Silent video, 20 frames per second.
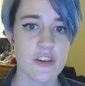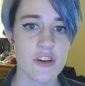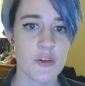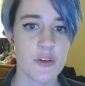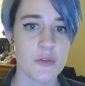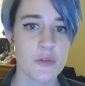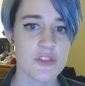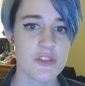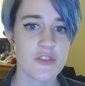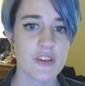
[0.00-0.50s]

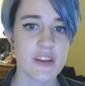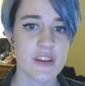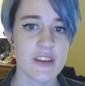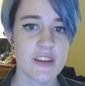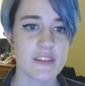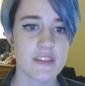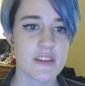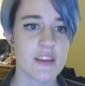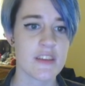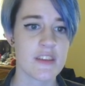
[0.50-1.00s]
who was gritting
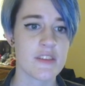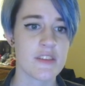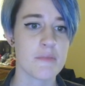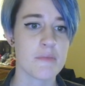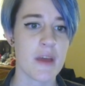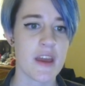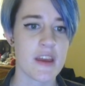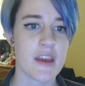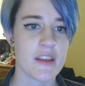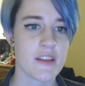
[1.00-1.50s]
his teeth in
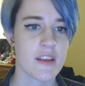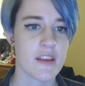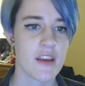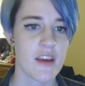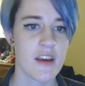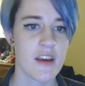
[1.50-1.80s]
pain.